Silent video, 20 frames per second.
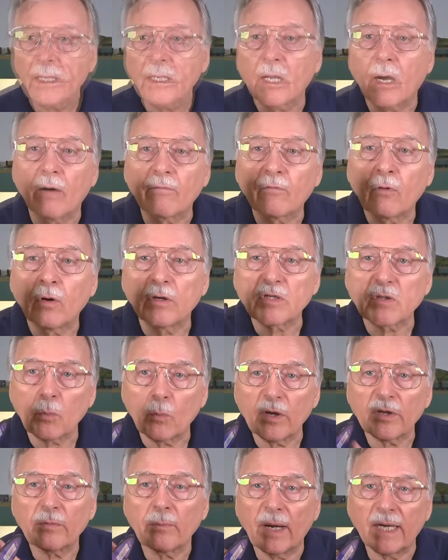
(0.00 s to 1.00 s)
Now, of course,
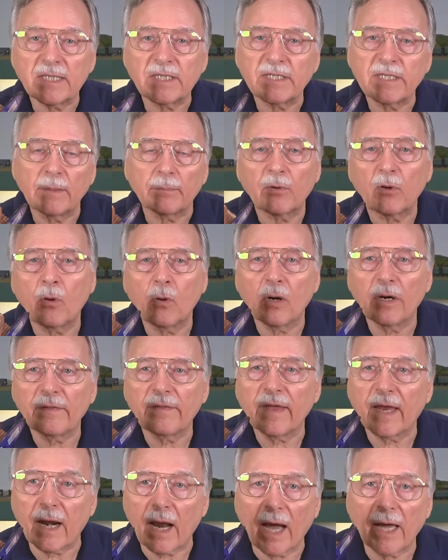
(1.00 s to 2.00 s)
with my zip
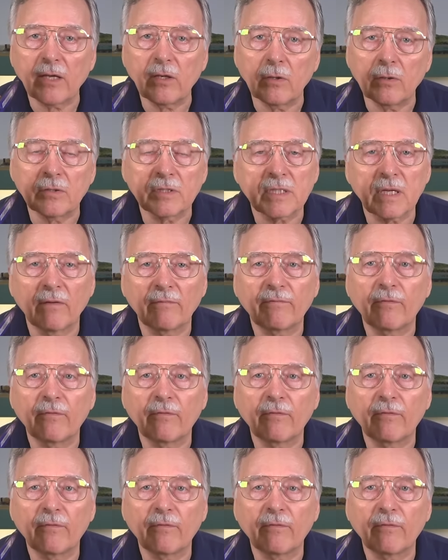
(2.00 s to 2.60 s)
cord that I use